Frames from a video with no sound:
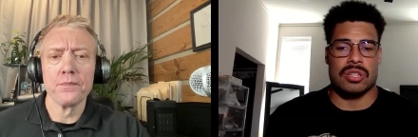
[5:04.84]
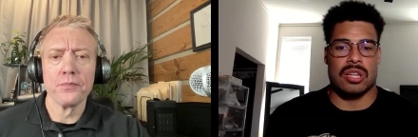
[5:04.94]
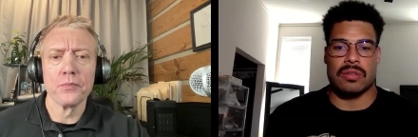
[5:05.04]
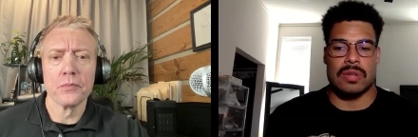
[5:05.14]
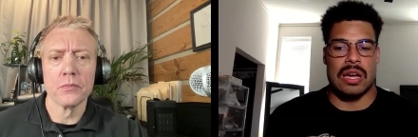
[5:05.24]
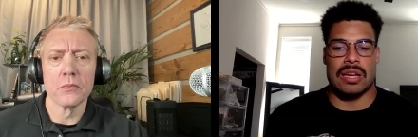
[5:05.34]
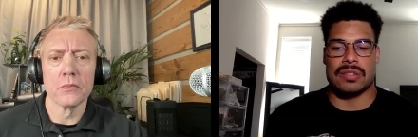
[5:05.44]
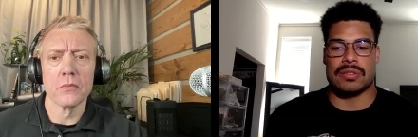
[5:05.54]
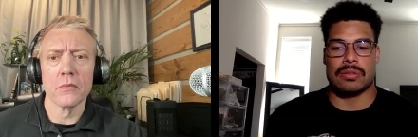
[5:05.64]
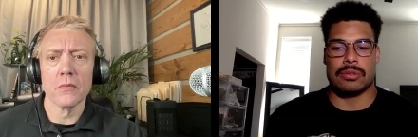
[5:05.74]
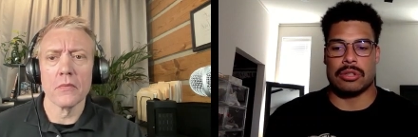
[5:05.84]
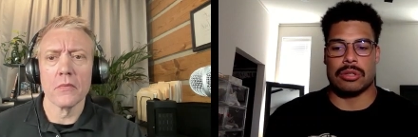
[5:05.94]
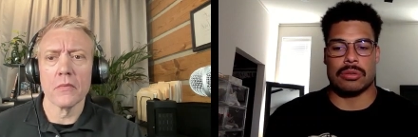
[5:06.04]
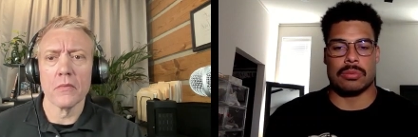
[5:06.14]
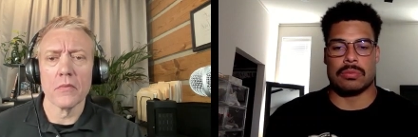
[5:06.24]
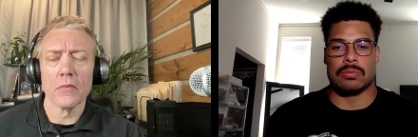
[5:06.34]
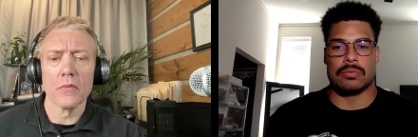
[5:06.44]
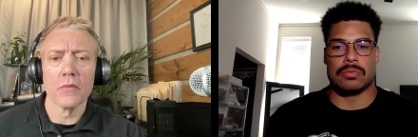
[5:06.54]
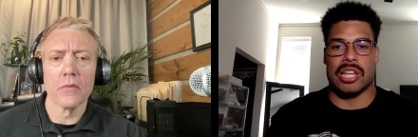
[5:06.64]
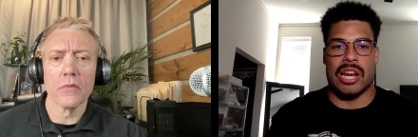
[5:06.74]
Speaker 1: that I think about that I that I've
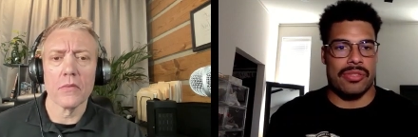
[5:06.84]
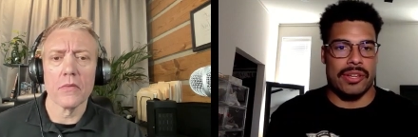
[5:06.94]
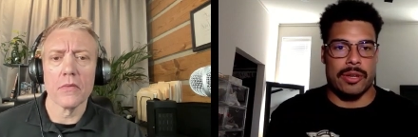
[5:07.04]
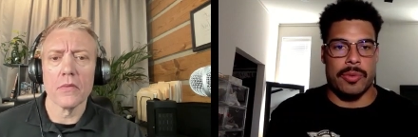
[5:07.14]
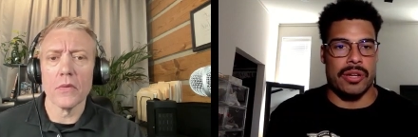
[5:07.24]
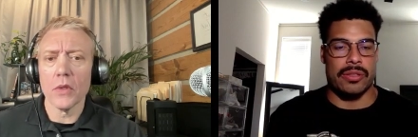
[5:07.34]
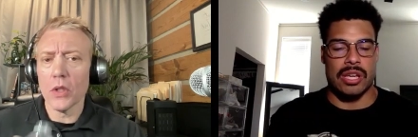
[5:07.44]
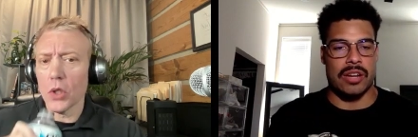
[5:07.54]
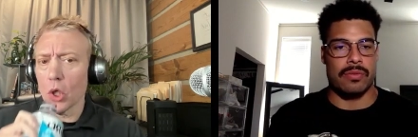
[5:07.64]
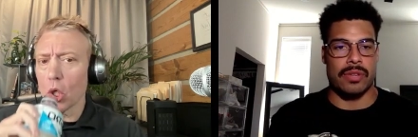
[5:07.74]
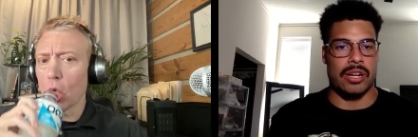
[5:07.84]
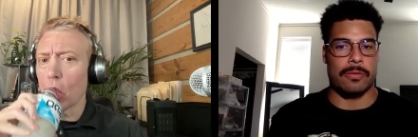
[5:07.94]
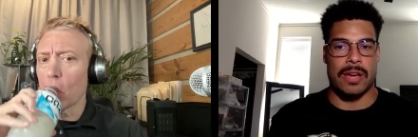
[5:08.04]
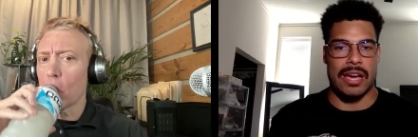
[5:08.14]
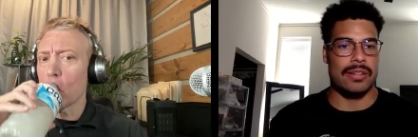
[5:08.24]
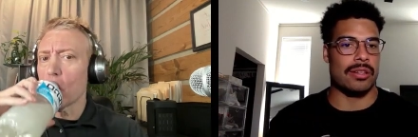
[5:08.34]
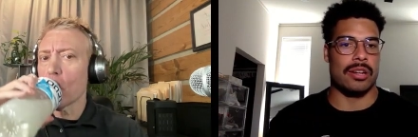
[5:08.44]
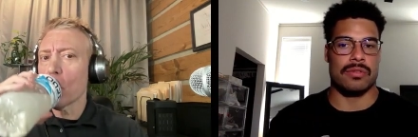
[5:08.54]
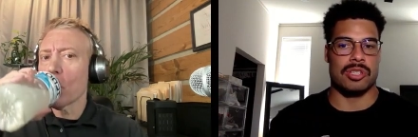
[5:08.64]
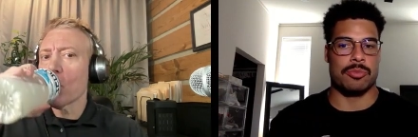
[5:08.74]
had a lot of experience. Right, you got Jaylen
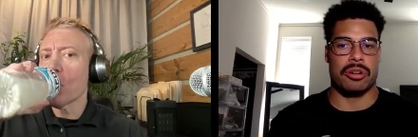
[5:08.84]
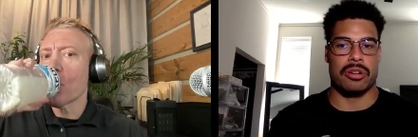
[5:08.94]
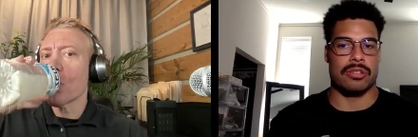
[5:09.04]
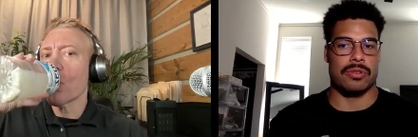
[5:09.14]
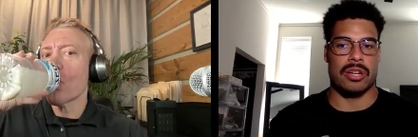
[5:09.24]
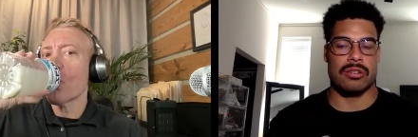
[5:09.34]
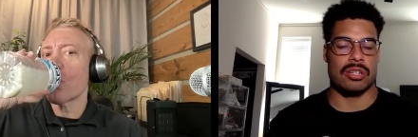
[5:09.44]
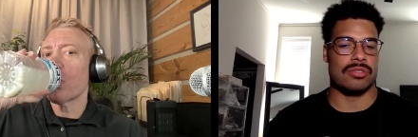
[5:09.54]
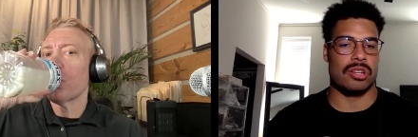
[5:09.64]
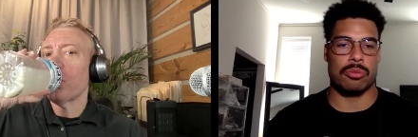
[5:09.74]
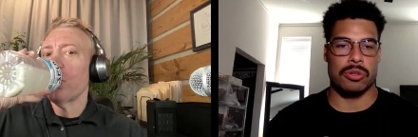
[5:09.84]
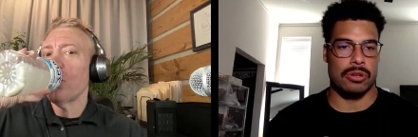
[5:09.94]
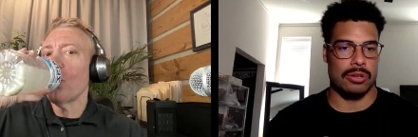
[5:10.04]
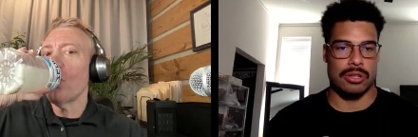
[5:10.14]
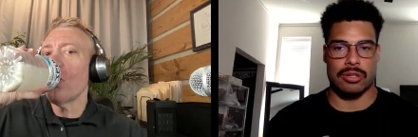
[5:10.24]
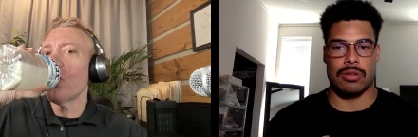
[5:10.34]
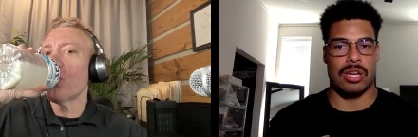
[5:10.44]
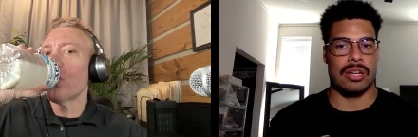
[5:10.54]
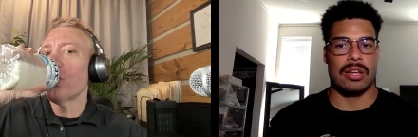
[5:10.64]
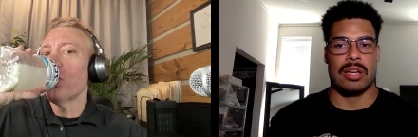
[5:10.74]
McCollough, you got you know Wesley Walker got a
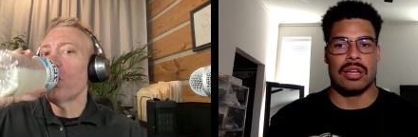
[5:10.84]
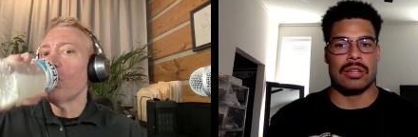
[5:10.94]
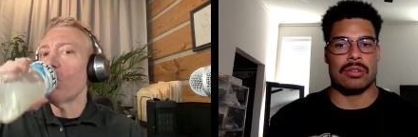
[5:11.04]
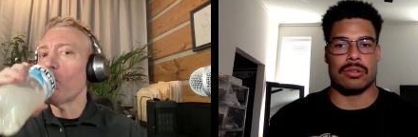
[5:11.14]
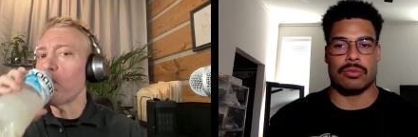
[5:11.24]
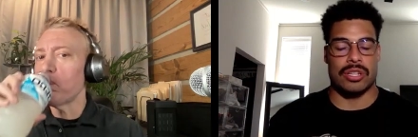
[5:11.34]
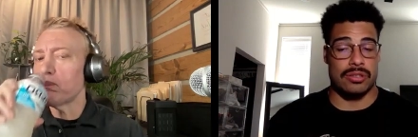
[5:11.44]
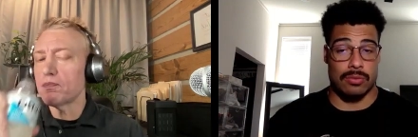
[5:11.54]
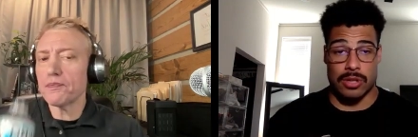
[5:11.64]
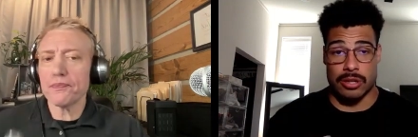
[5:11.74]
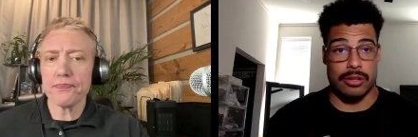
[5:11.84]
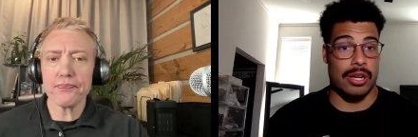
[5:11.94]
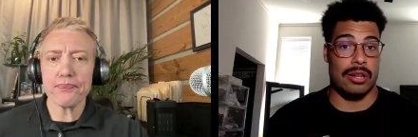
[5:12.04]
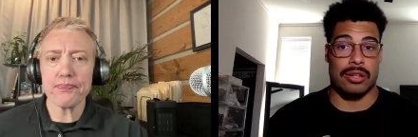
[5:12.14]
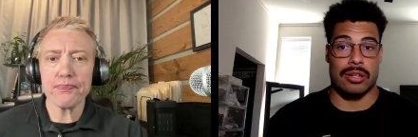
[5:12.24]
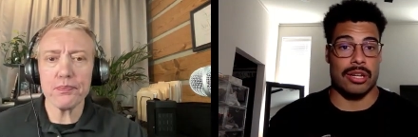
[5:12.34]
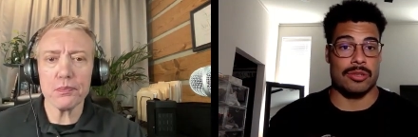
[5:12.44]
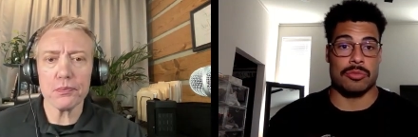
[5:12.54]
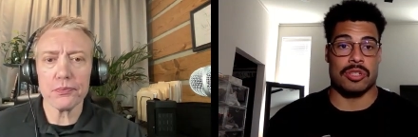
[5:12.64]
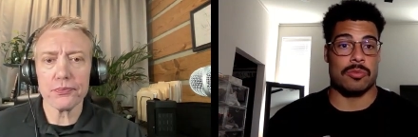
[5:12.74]
lot, got some experience. You got Brandon Turnage, who's
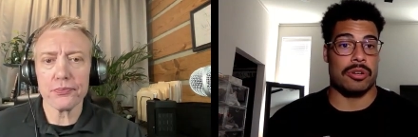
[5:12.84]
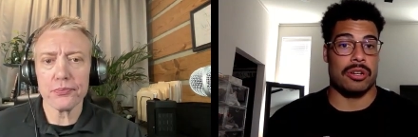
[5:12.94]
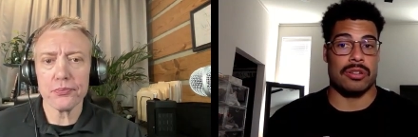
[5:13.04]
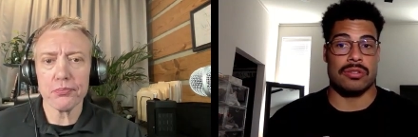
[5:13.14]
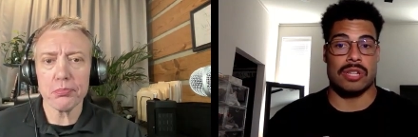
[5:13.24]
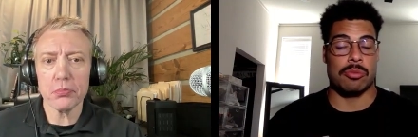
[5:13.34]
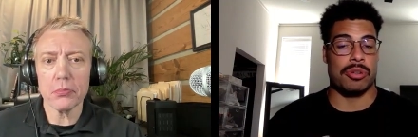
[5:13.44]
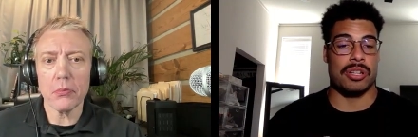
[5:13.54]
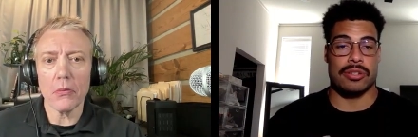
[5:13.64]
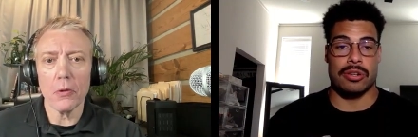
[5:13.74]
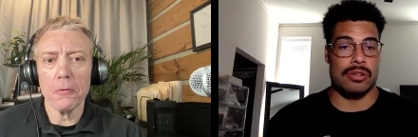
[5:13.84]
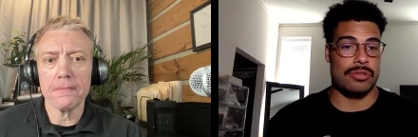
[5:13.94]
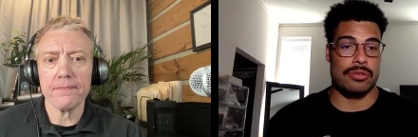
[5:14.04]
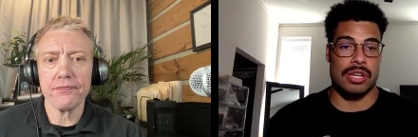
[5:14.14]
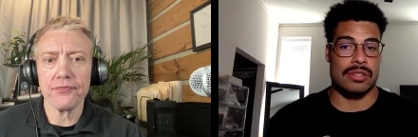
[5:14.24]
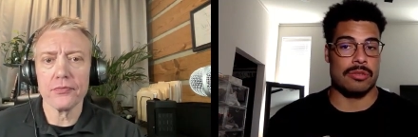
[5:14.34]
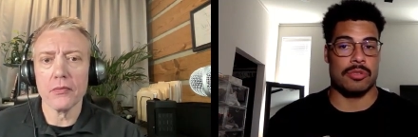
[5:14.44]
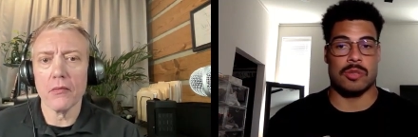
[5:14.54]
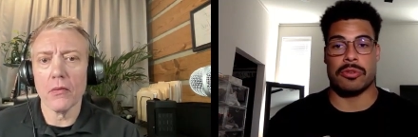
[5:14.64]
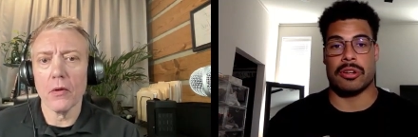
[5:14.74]
had some experience. You got Kamal Hadden, who's
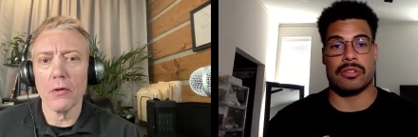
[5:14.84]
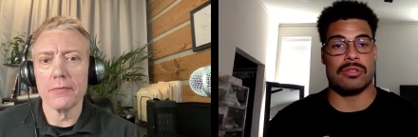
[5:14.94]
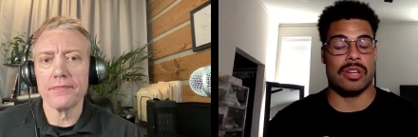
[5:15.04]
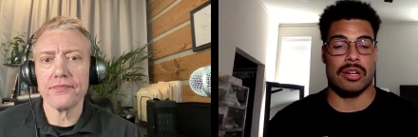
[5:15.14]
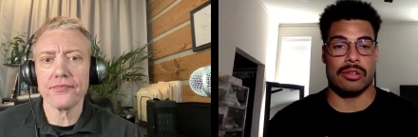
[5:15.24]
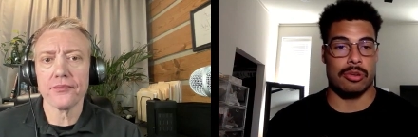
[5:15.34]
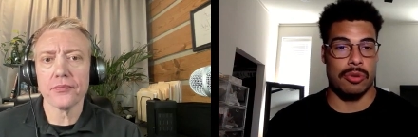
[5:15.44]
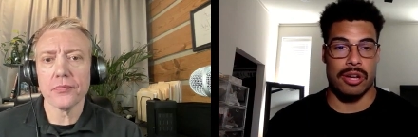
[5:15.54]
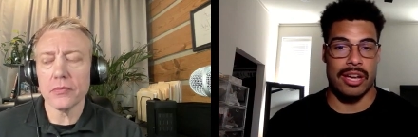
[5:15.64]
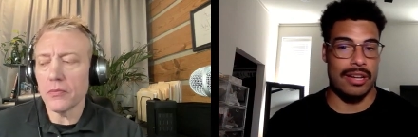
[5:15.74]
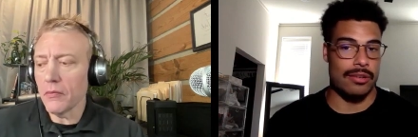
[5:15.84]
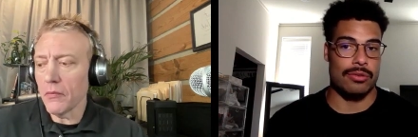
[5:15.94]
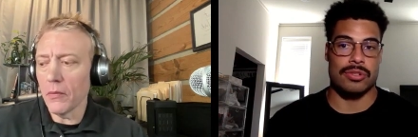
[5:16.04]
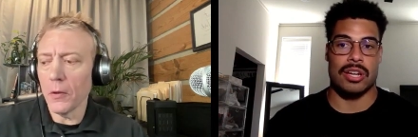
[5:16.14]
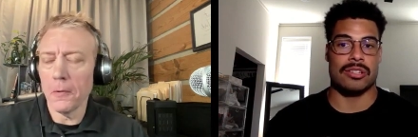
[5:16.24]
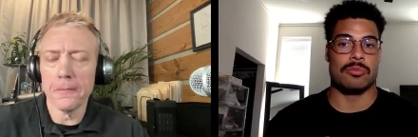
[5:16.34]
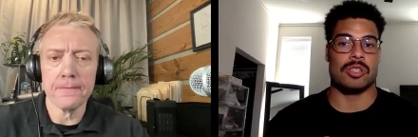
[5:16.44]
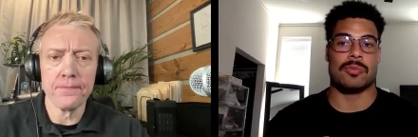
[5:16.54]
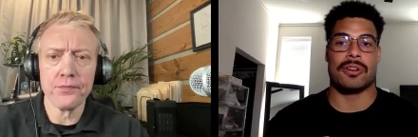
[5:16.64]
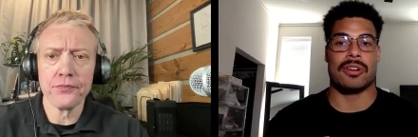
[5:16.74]
got some experience. Warren Burrell trying to fight to get
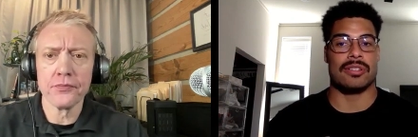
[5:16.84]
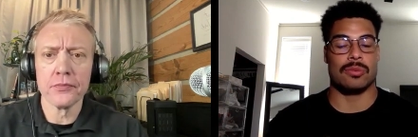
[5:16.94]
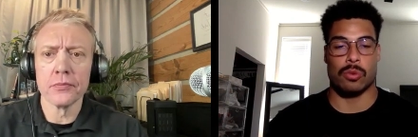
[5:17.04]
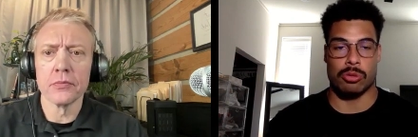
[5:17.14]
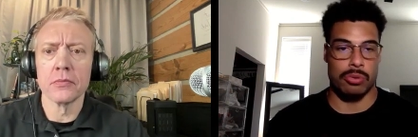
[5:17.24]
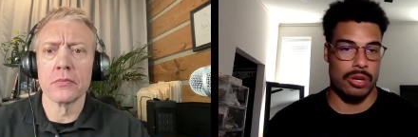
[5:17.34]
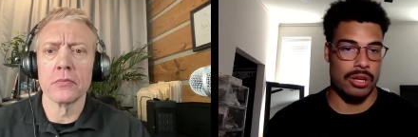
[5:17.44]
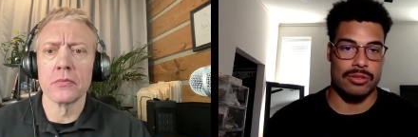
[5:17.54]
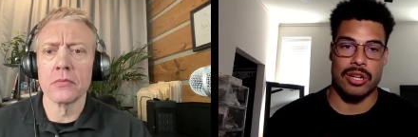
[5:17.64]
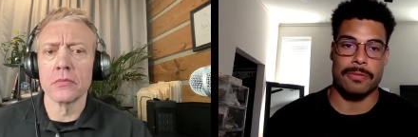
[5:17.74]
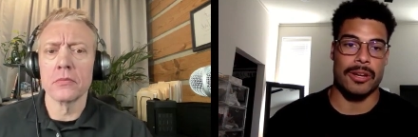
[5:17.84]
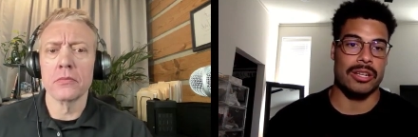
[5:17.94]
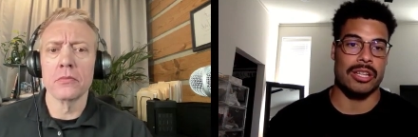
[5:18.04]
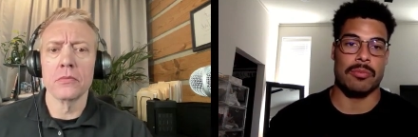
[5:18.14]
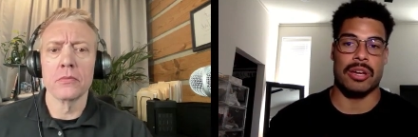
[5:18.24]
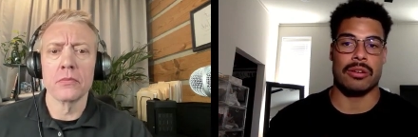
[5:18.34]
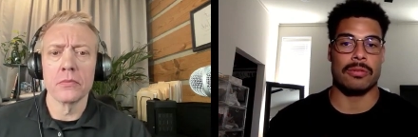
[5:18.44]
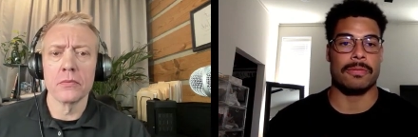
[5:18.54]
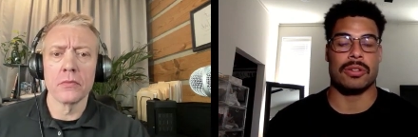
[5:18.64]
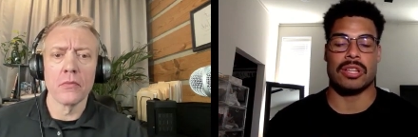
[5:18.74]
back on the field. Like all these guys that